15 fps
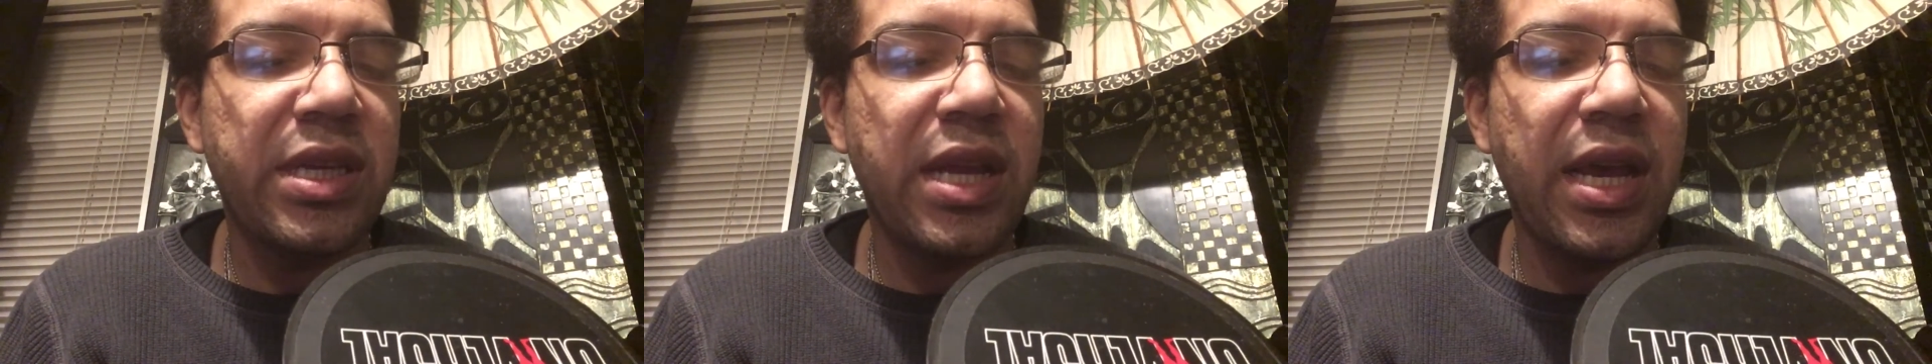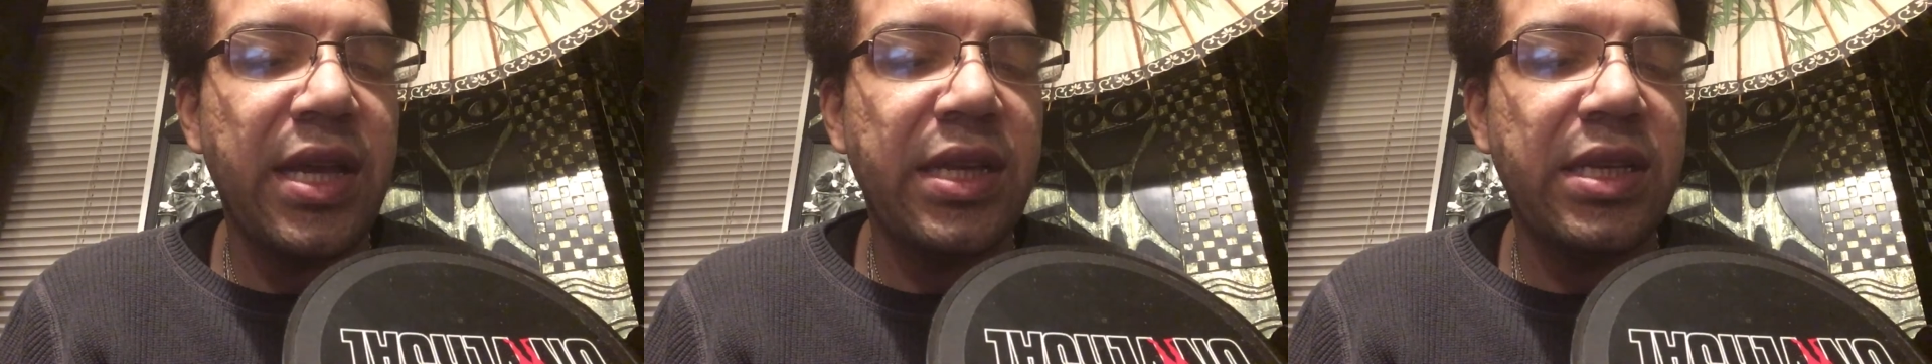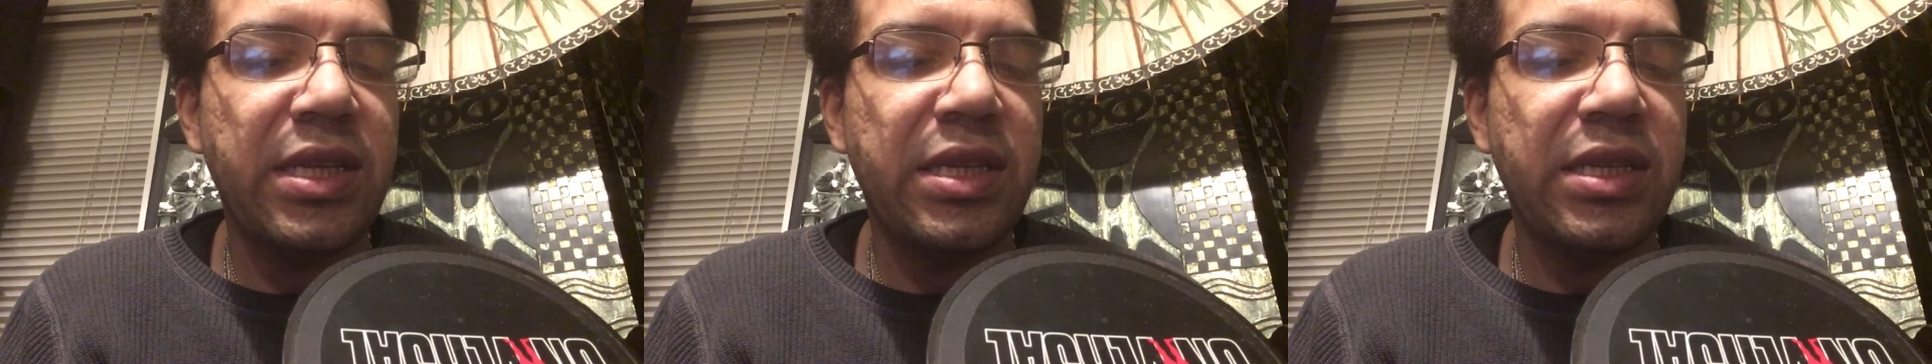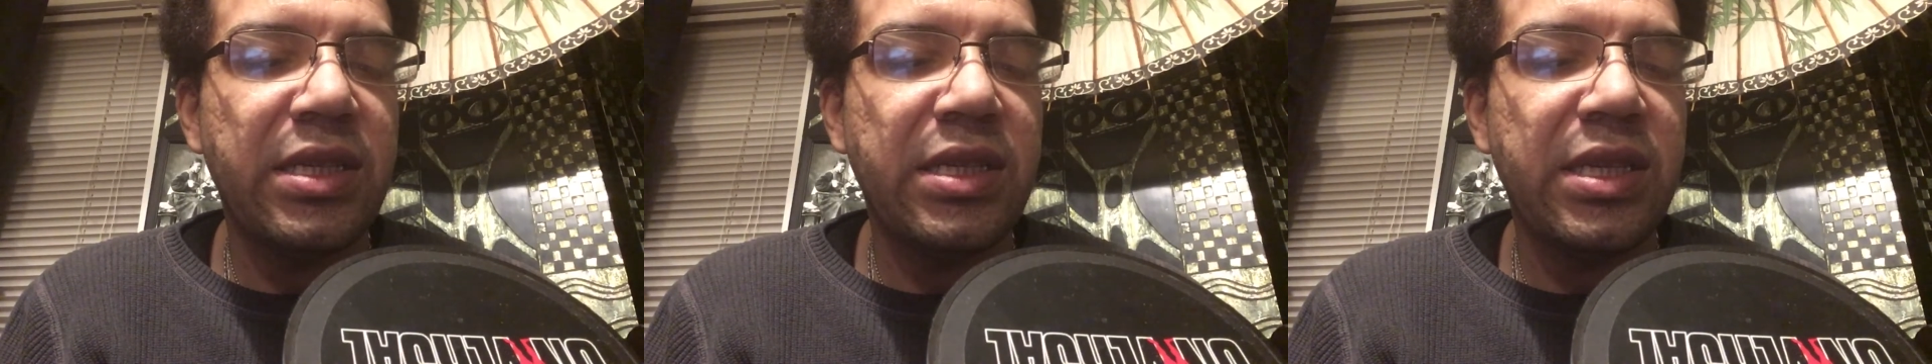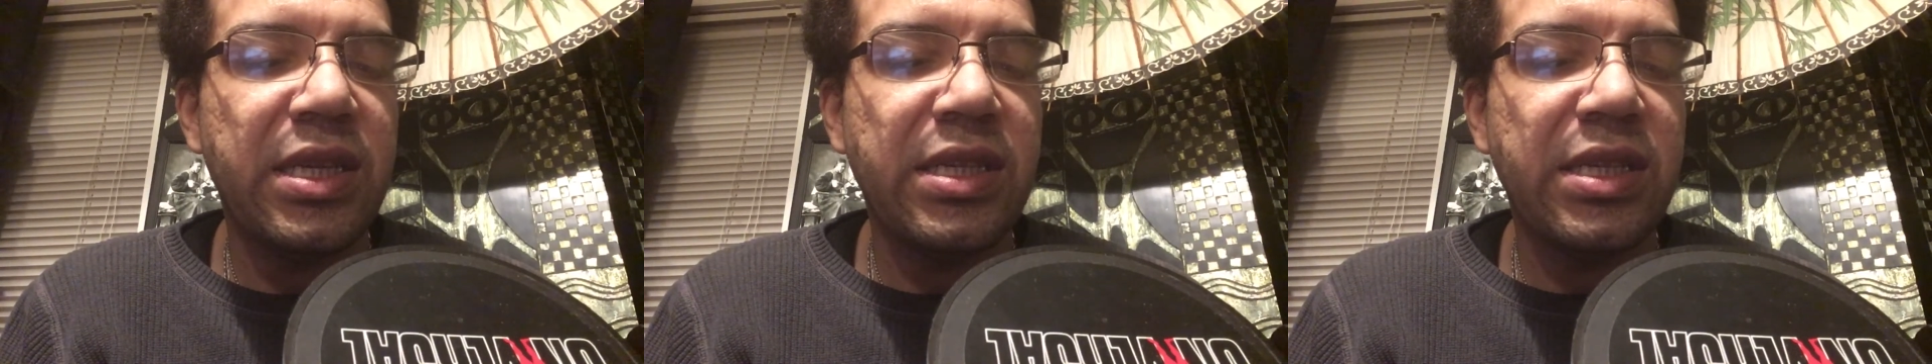
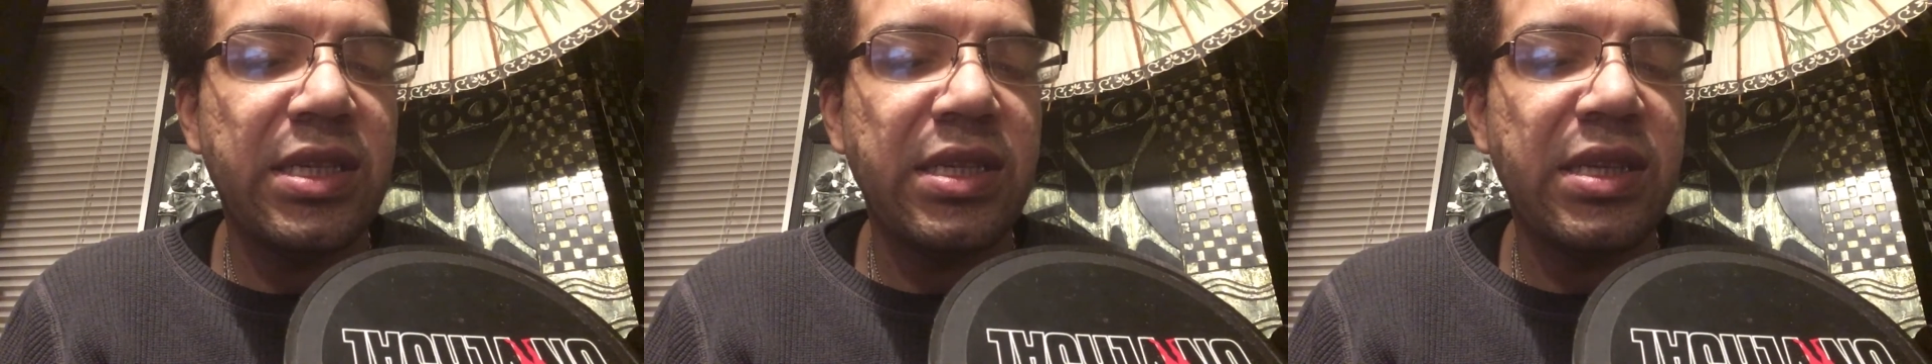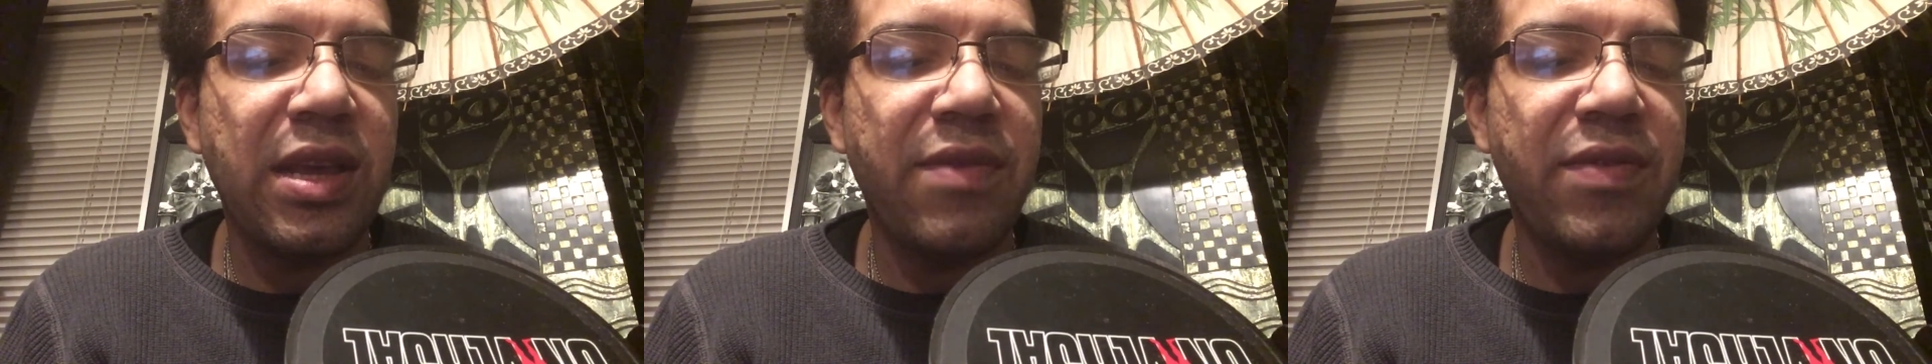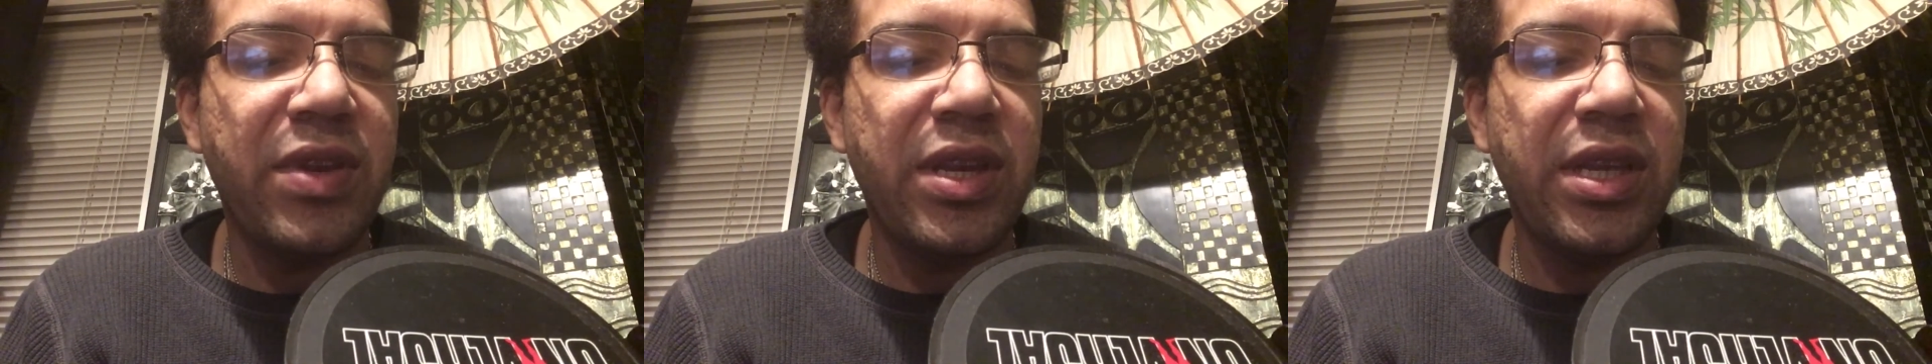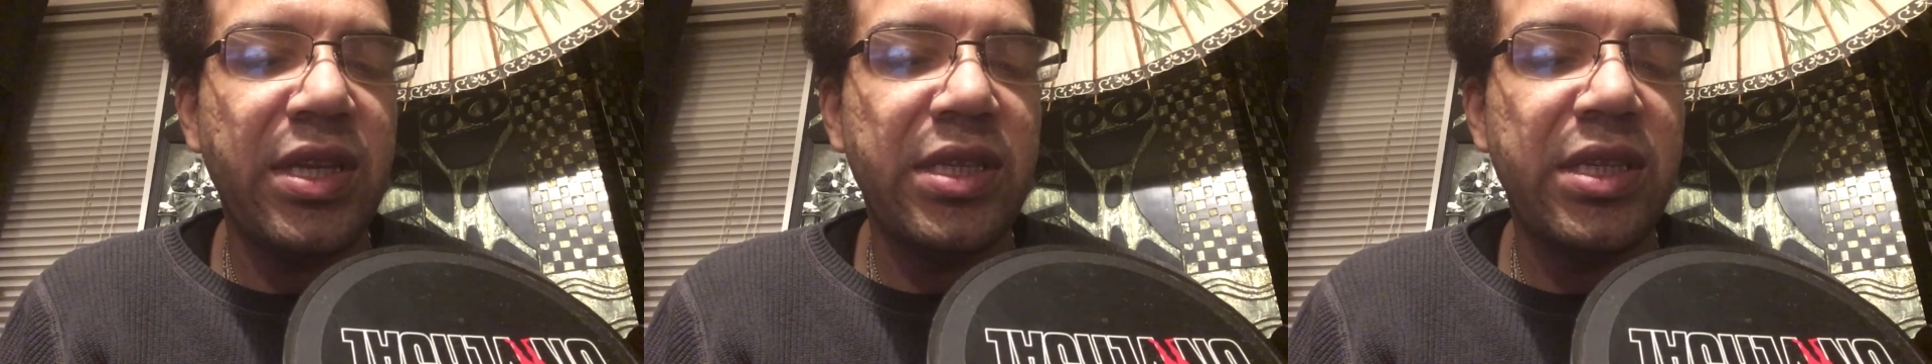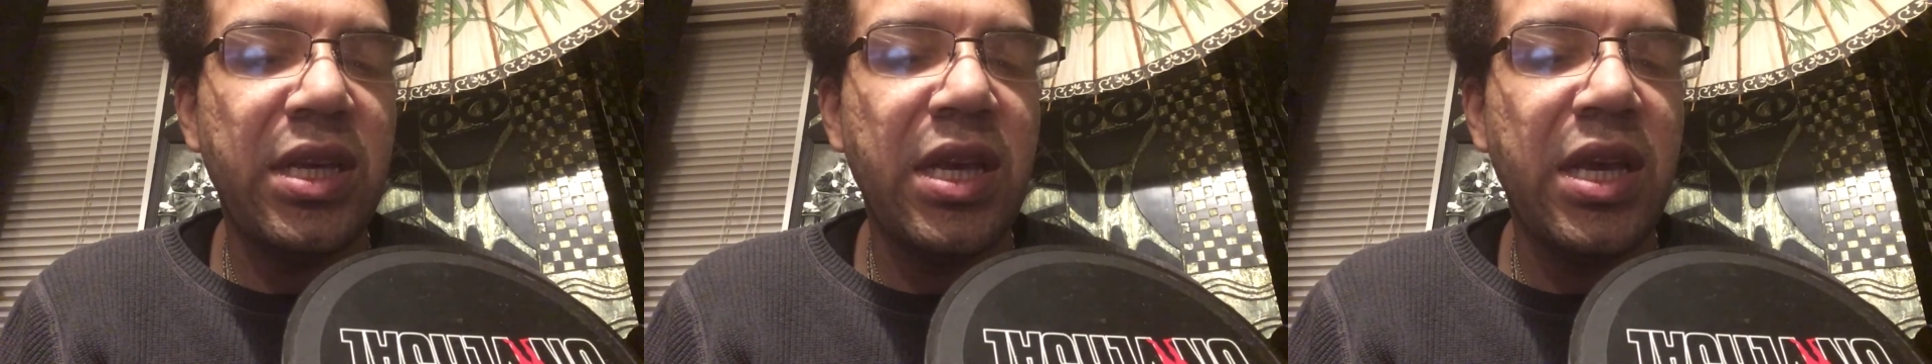70s.